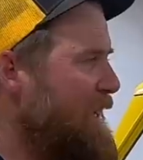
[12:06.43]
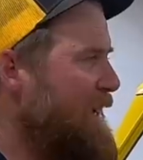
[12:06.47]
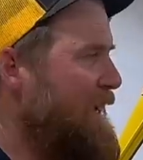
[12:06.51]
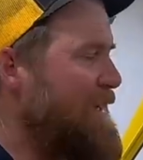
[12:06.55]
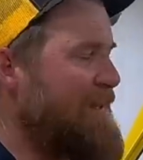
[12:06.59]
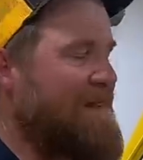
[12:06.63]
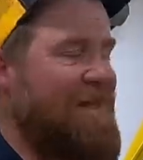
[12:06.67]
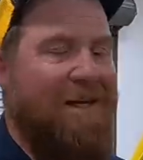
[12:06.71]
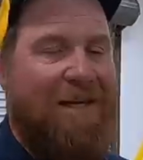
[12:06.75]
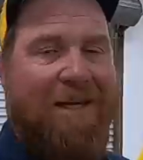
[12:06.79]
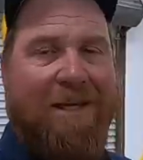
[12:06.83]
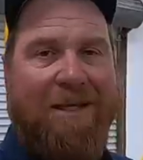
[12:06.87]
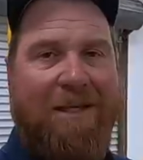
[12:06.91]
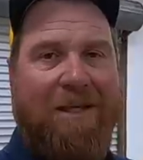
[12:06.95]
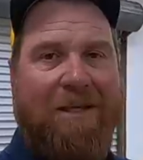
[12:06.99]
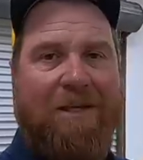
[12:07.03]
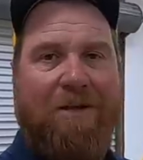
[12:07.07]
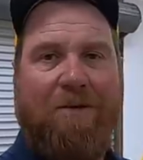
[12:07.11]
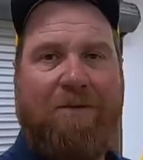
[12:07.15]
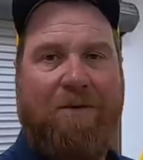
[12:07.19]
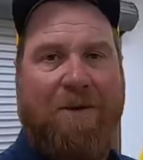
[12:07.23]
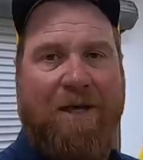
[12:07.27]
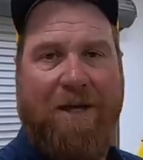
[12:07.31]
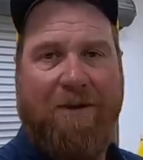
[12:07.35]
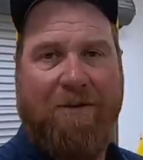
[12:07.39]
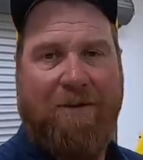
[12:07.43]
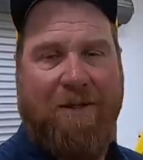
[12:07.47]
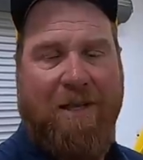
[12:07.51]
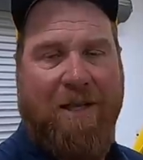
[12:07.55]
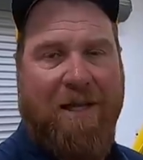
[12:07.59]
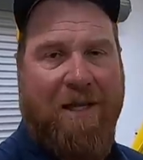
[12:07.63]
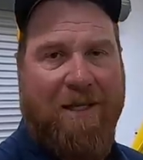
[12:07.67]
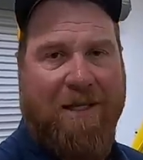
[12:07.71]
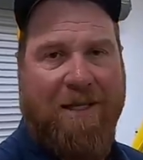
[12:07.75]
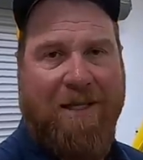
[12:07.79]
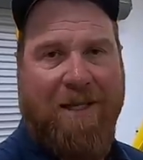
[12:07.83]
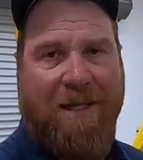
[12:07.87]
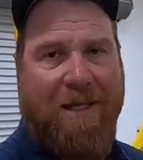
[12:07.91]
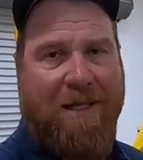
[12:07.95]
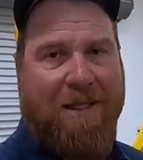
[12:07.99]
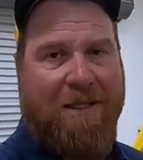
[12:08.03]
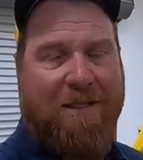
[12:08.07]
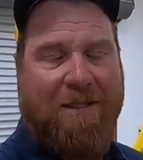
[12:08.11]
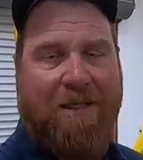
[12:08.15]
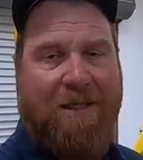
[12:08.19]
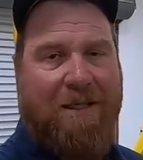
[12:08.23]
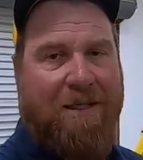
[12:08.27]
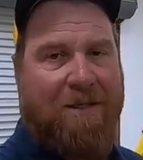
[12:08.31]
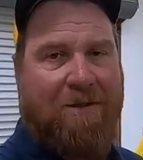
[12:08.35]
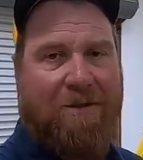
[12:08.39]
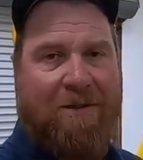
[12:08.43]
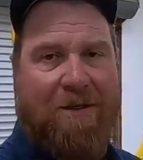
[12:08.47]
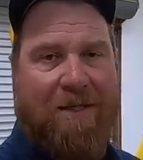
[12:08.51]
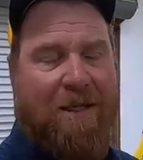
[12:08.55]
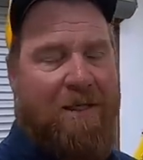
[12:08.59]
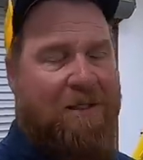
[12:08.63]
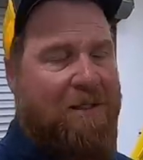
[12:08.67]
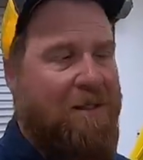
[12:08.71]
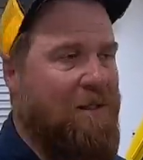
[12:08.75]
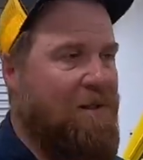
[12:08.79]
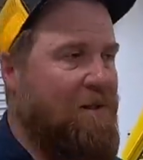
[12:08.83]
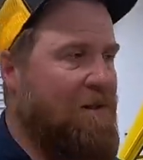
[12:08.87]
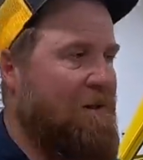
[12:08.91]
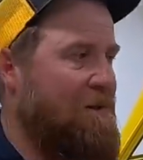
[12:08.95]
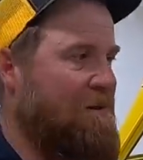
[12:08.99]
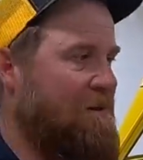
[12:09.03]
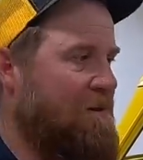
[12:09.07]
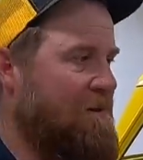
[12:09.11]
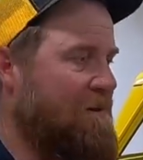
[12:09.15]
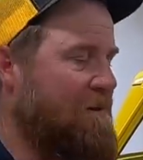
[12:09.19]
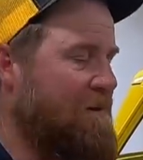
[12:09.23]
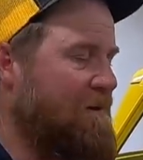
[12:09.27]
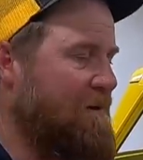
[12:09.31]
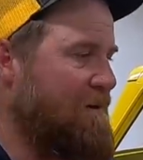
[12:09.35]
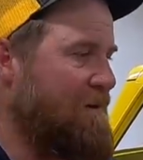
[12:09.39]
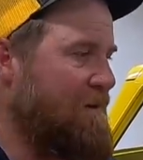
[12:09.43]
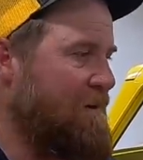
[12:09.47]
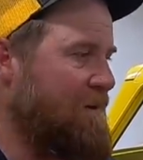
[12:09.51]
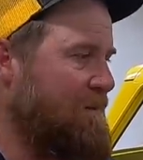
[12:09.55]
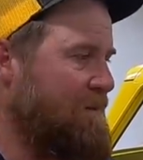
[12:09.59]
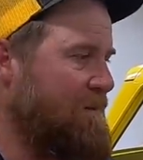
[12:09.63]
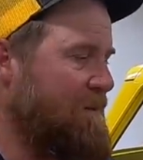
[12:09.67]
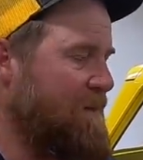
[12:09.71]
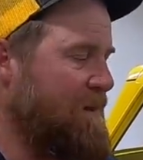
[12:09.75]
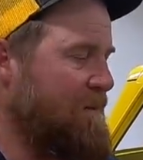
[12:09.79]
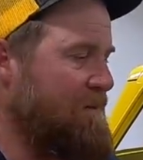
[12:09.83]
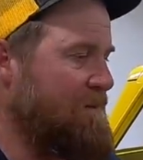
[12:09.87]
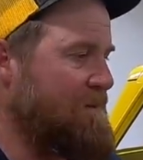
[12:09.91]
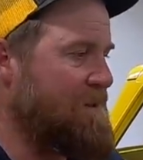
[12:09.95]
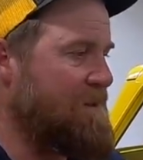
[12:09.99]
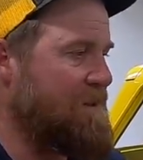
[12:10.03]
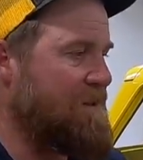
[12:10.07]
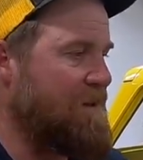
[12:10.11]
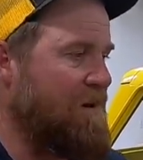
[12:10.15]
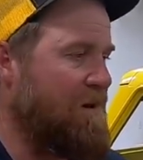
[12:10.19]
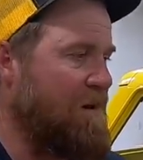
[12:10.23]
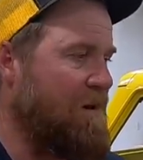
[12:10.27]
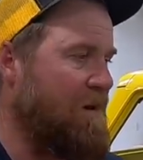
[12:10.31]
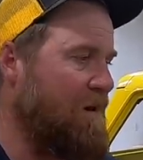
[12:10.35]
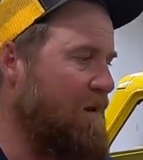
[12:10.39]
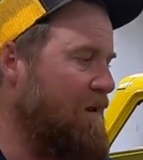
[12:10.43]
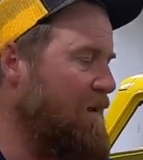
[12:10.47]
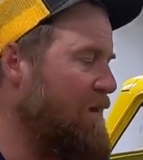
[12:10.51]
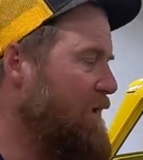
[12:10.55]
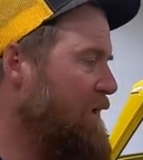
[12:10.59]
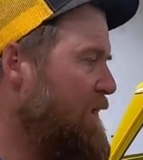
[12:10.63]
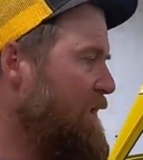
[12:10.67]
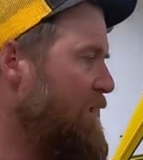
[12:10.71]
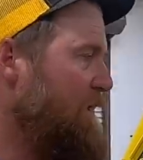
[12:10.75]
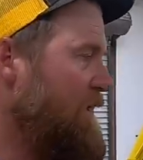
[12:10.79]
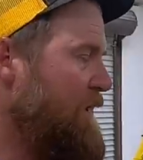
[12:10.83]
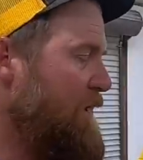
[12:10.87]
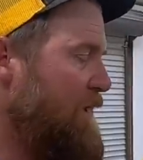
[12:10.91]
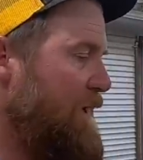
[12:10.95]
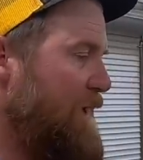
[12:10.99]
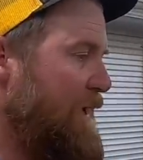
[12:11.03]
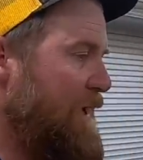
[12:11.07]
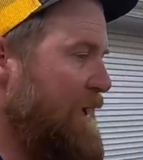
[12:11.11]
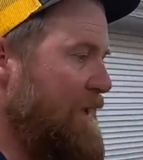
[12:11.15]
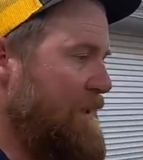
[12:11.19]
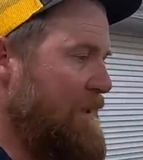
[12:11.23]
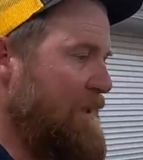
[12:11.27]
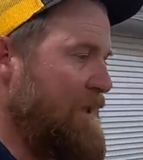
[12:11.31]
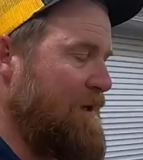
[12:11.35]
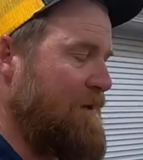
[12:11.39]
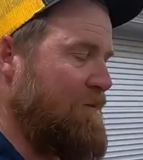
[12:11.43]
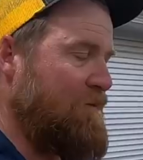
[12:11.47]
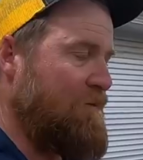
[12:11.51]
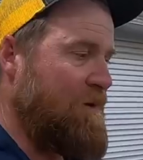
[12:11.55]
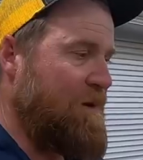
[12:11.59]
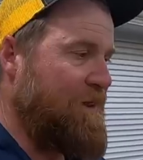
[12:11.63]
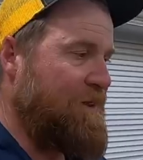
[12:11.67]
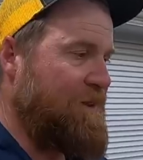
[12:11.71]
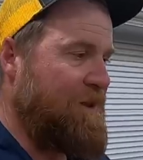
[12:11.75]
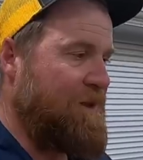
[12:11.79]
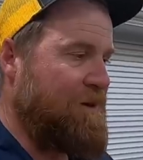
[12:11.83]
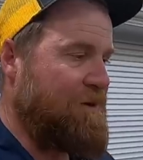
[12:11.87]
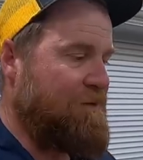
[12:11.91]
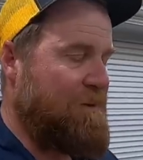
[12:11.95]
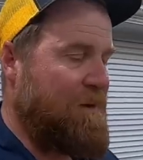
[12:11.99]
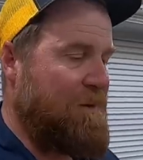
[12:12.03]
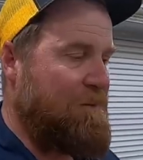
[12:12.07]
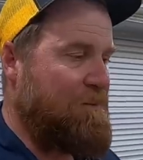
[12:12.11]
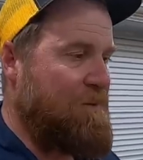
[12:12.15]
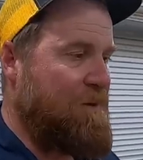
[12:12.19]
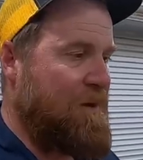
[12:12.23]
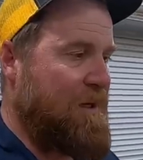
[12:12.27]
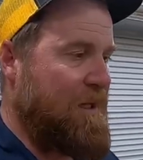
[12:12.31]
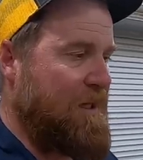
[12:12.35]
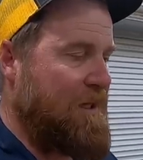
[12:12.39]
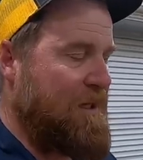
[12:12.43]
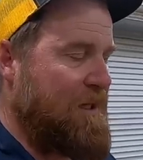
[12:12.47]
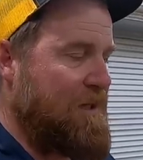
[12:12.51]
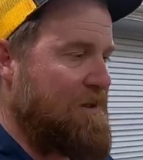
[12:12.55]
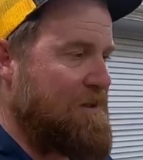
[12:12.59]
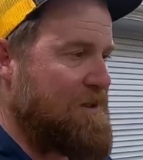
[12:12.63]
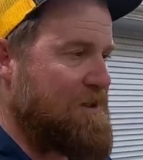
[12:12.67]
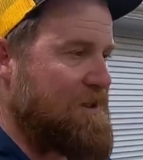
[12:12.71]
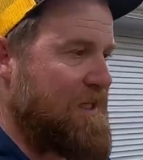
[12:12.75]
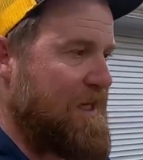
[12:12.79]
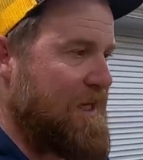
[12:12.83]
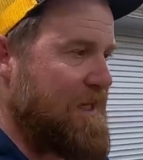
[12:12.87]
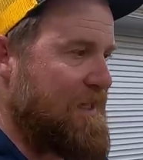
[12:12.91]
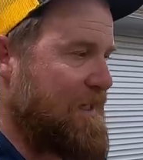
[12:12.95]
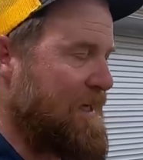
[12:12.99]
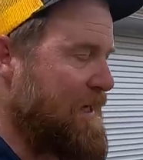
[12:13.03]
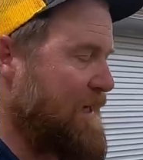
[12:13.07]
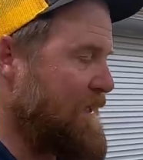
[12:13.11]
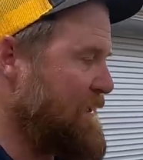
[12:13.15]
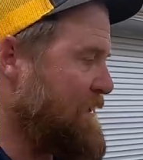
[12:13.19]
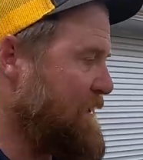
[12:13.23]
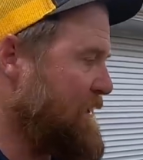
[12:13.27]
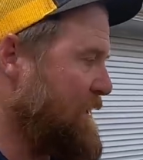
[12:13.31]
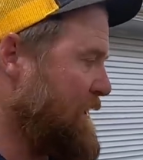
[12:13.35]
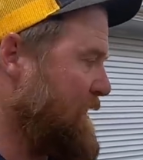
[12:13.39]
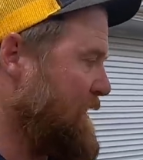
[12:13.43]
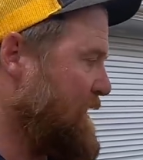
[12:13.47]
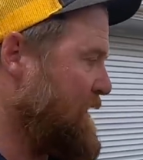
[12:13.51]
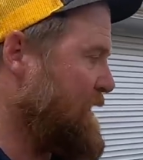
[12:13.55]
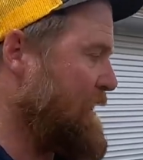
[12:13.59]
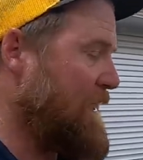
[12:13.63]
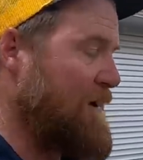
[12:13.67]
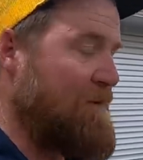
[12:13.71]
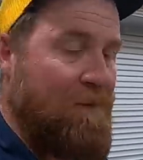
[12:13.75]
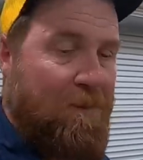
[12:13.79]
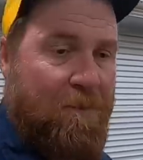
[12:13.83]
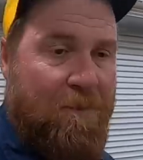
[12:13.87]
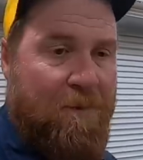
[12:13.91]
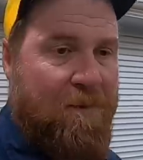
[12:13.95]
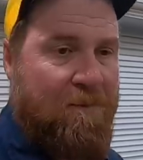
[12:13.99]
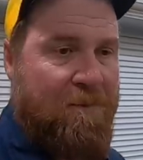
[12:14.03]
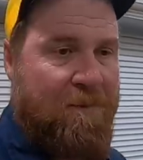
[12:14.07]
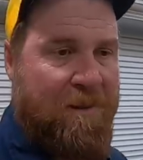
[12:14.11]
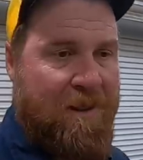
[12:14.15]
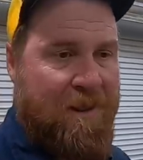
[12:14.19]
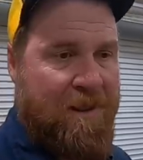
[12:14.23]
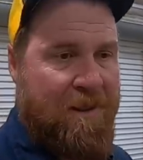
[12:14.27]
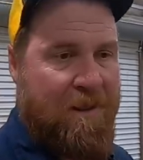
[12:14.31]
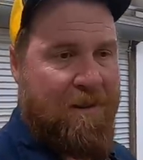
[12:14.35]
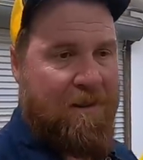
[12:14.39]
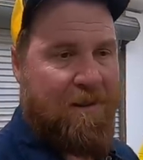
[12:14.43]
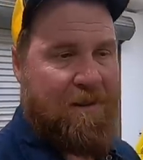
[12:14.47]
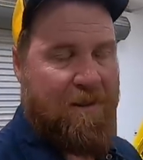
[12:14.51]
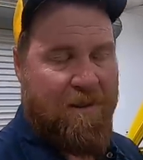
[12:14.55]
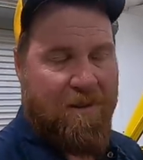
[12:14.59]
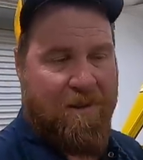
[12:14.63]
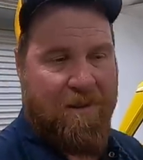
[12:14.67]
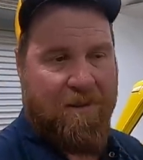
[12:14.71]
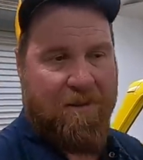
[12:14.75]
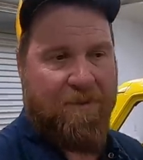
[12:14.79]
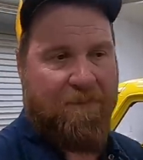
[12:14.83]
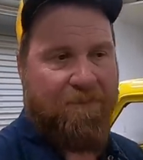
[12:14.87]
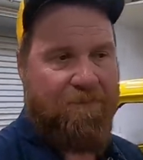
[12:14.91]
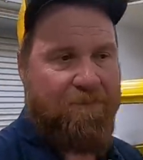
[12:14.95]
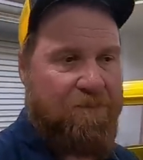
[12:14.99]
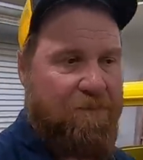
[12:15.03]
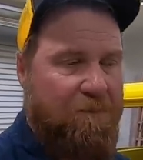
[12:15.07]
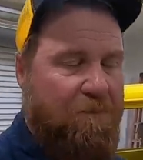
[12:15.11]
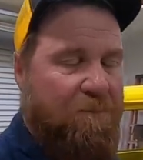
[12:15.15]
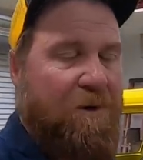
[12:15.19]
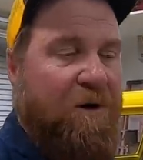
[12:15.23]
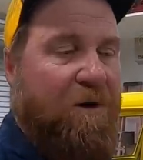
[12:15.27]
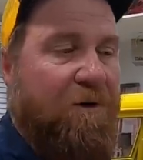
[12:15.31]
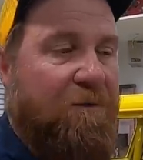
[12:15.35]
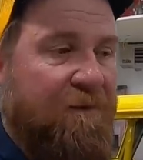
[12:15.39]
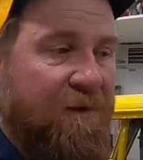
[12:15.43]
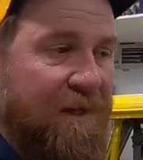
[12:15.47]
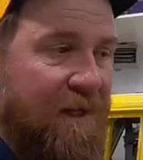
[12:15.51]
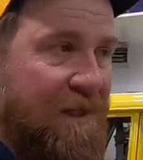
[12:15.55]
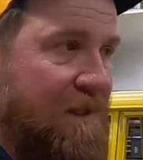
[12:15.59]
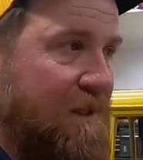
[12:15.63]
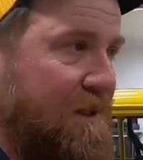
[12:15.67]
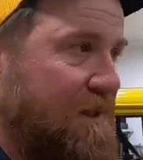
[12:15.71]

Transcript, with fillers: I think I need to go down to like an 18 or 1900 RPM stall. And then with the 3.8 gear set, I think that will put me perfect.